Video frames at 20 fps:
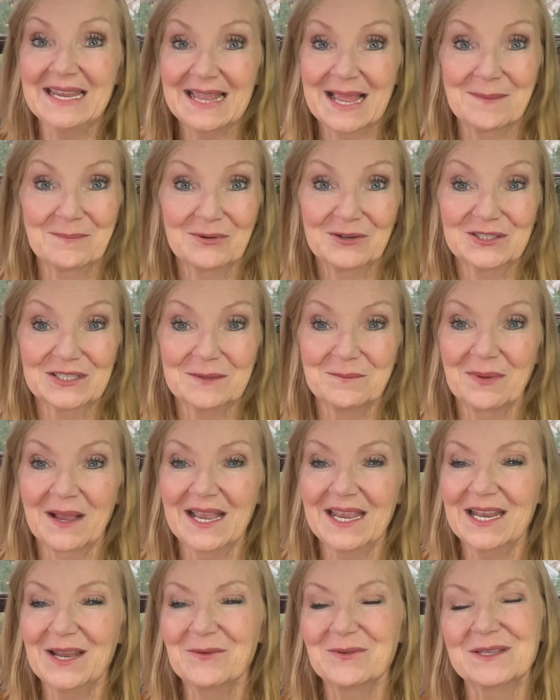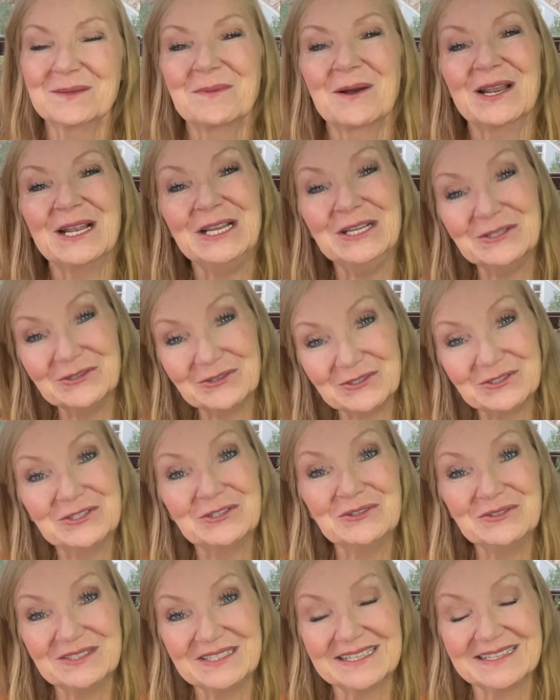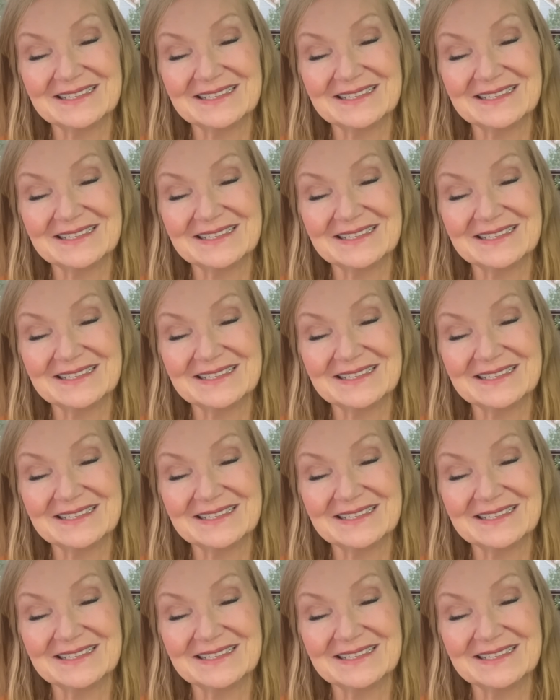that person buy it. It was about introducing